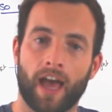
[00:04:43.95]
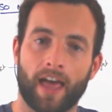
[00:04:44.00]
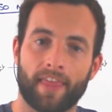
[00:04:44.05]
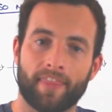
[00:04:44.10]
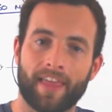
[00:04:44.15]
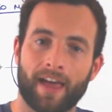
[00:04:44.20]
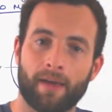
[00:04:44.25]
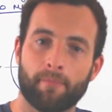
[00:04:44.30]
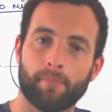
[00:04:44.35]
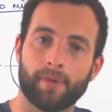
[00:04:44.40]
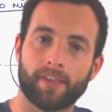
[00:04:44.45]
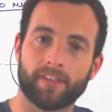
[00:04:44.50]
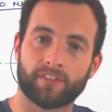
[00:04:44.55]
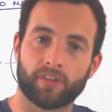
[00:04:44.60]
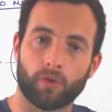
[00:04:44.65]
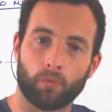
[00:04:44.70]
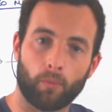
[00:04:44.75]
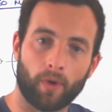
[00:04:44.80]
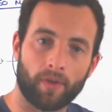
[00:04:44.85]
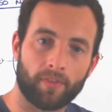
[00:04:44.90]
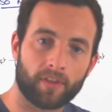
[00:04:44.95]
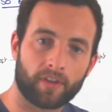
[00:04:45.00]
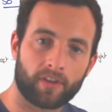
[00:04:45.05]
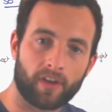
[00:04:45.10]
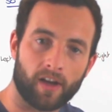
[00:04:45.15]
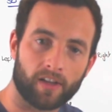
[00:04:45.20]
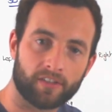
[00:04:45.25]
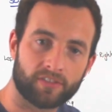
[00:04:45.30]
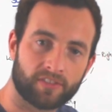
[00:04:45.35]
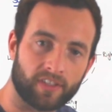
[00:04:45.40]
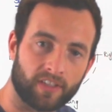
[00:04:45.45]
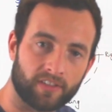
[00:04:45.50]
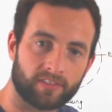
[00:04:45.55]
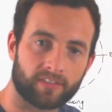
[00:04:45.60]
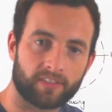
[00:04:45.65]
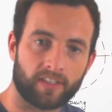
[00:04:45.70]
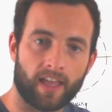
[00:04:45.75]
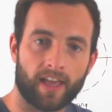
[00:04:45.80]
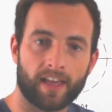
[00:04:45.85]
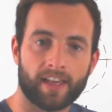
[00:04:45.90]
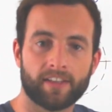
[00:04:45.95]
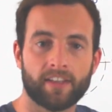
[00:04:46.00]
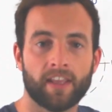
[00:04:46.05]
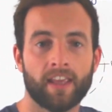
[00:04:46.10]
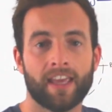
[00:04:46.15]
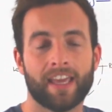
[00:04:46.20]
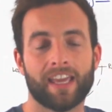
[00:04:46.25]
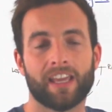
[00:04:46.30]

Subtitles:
And that means that when the car does slide,